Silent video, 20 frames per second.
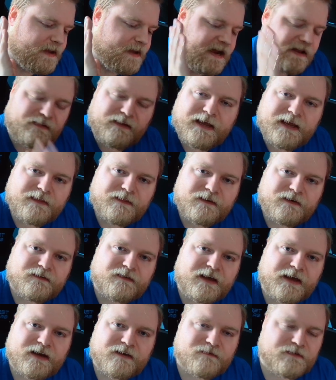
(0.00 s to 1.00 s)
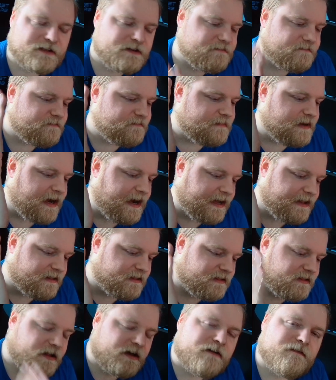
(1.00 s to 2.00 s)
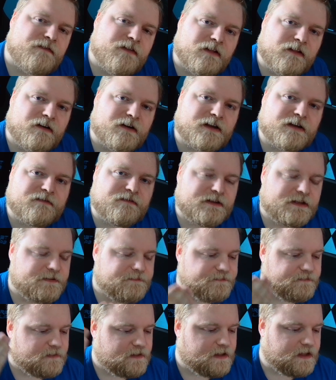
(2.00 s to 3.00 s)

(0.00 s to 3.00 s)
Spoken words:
I like the design of it. I love the look of it.